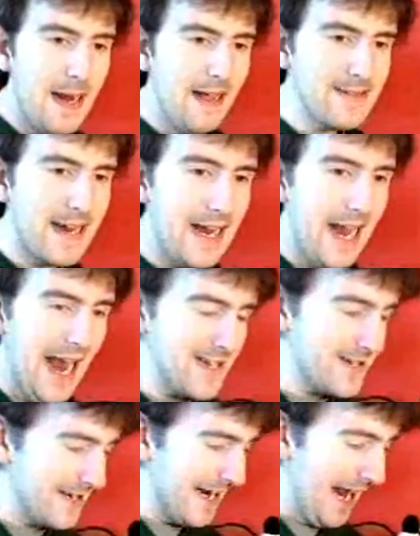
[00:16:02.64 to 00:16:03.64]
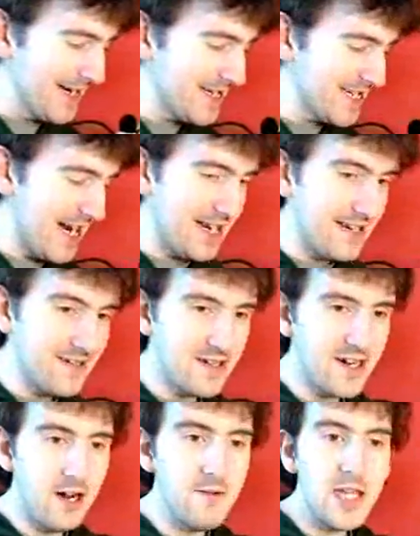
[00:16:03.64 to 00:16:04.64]
about to get education!
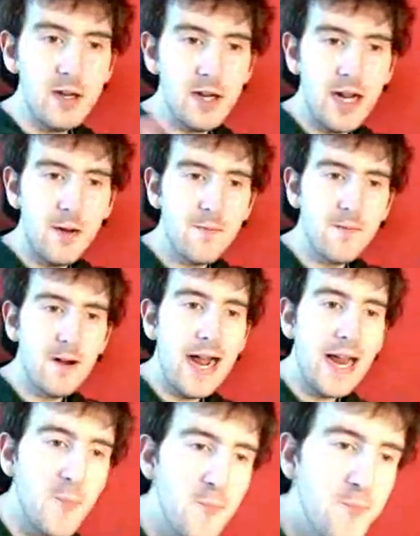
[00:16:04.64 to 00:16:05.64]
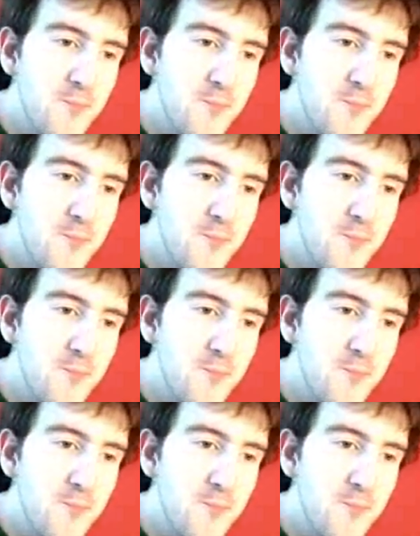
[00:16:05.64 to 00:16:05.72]
Right.